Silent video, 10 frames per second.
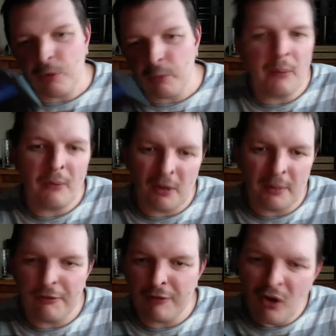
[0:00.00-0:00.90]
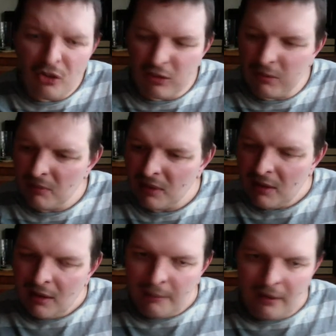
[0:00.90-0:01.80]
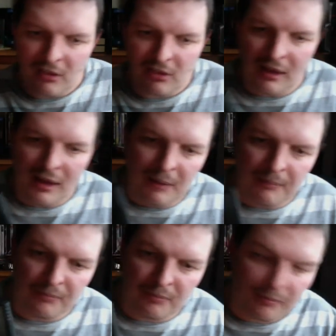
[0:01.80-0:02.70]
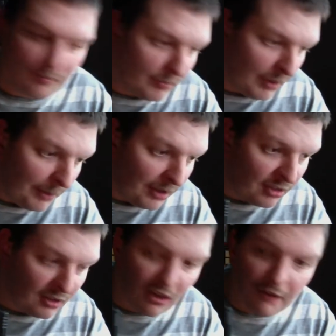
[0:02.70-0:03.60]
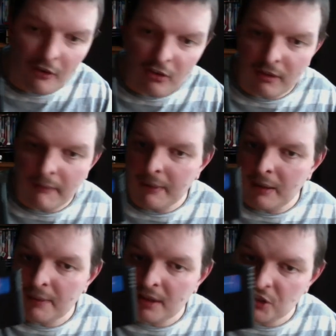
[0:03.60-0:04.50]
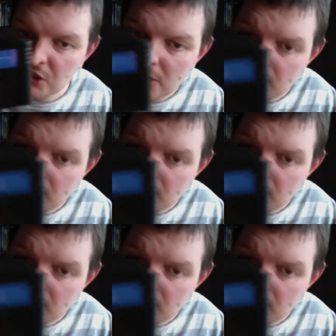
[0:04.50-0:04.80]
might run a bit fast, but so far it's never been a big issue.